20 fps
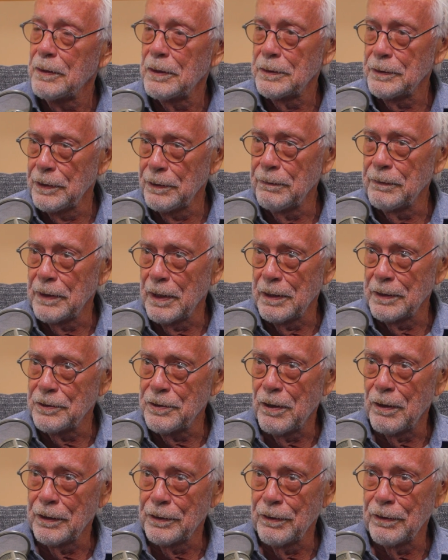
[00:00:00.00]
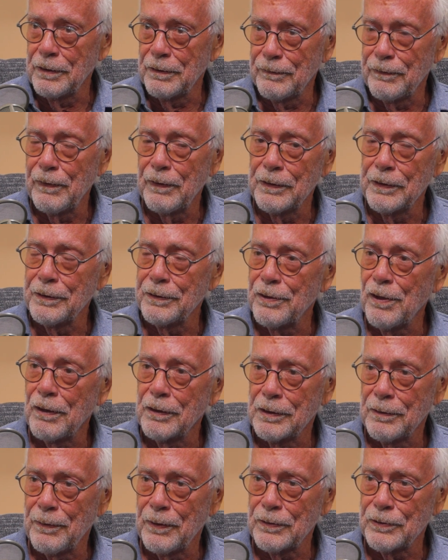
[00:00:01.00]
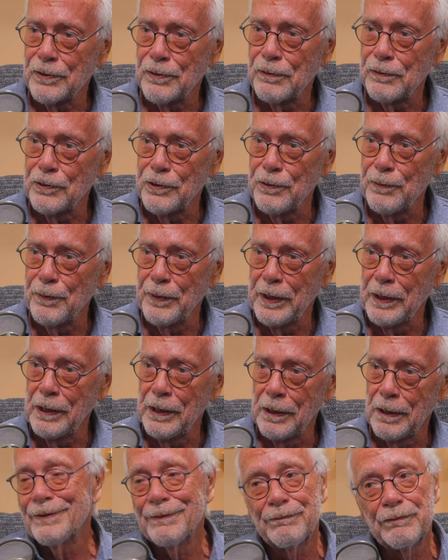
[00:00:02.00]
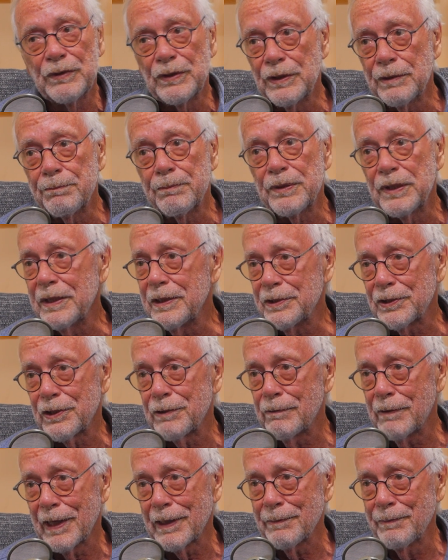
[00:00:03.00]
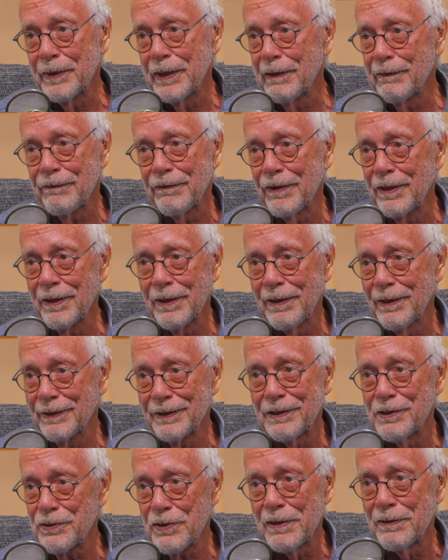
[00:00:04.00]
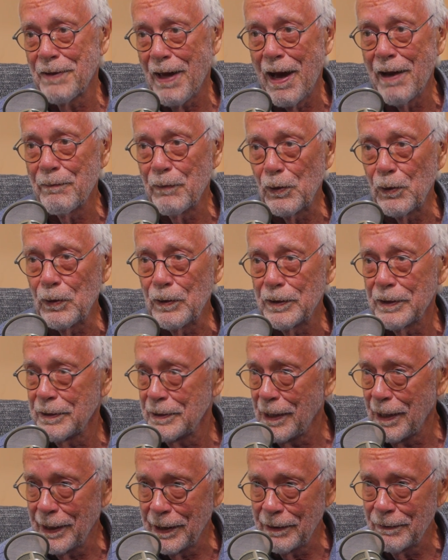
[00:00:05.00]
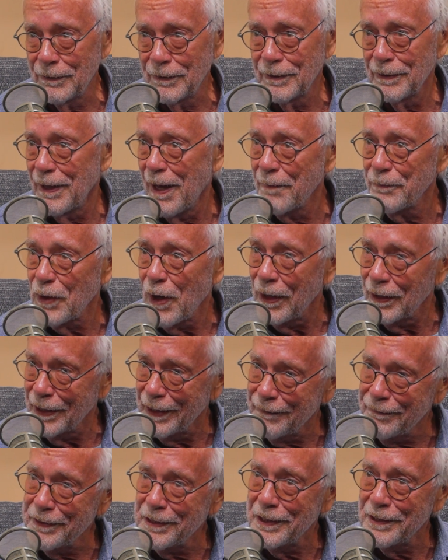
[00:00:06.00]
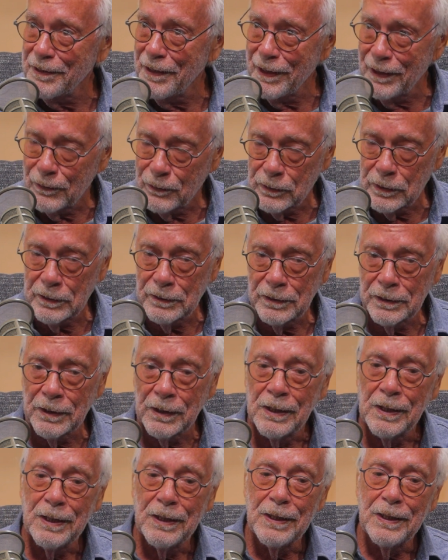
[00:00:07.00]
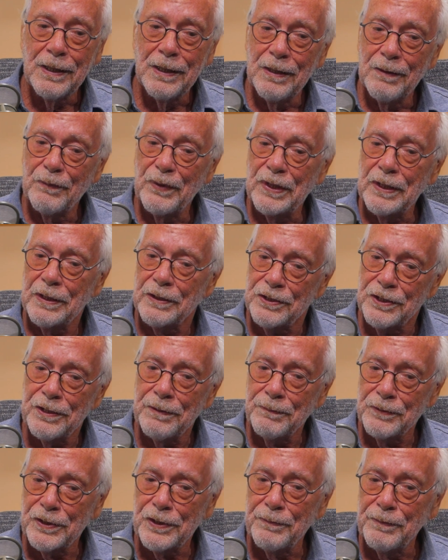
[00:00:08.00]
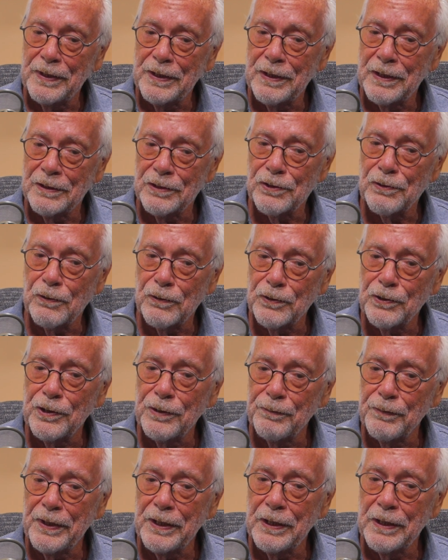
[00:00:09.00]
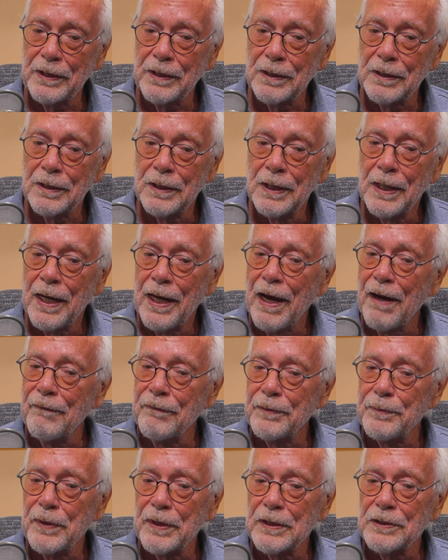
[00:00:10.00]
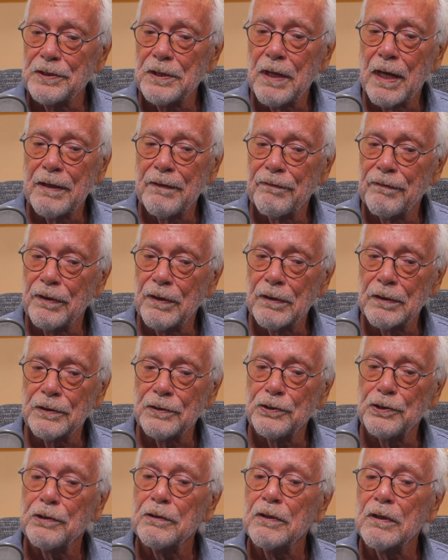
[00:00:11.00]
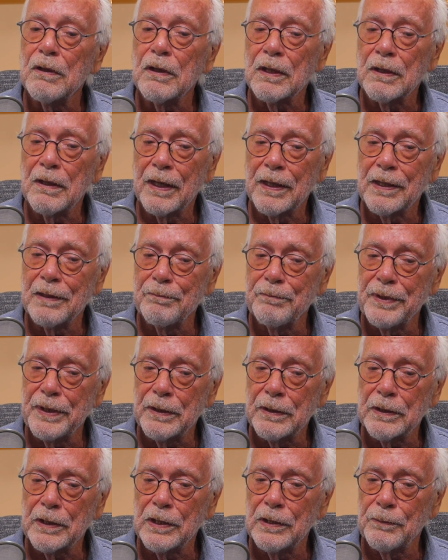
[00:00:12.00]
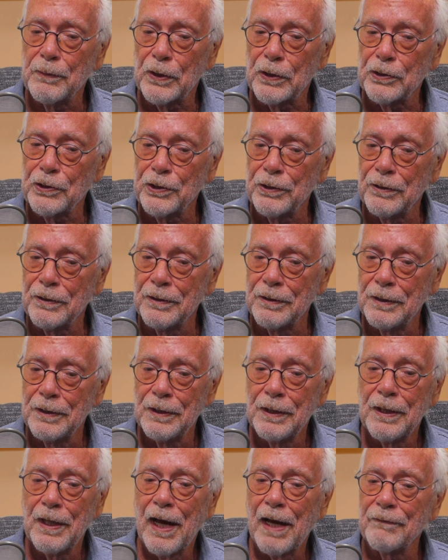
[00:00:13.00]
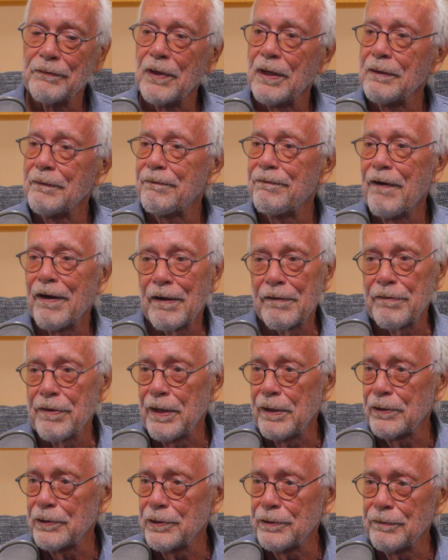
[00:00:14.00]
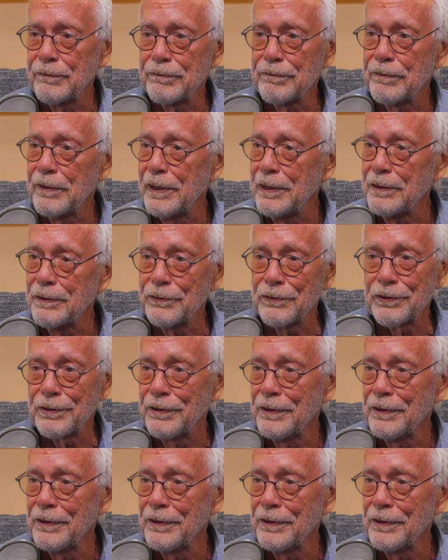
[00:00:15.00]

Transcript: You and I talked on the phone. You talked about social media. You please correct me if I, because I'm old and I don't, I'm not living in that world. But it seems to me that social media, everybody's life look, should look like a beer commercial. I've got five thousand friends.